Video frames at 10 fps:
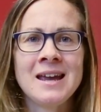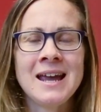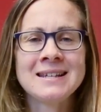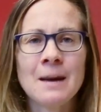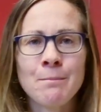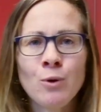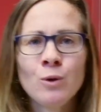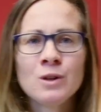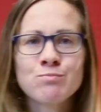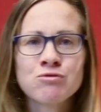is that
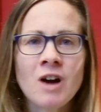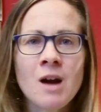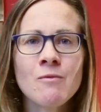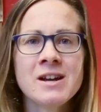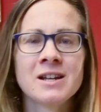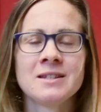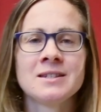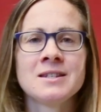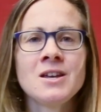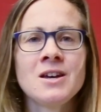Paul's primary
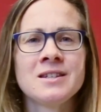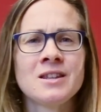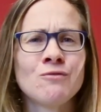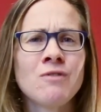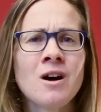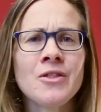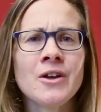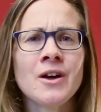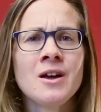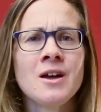concern is that rather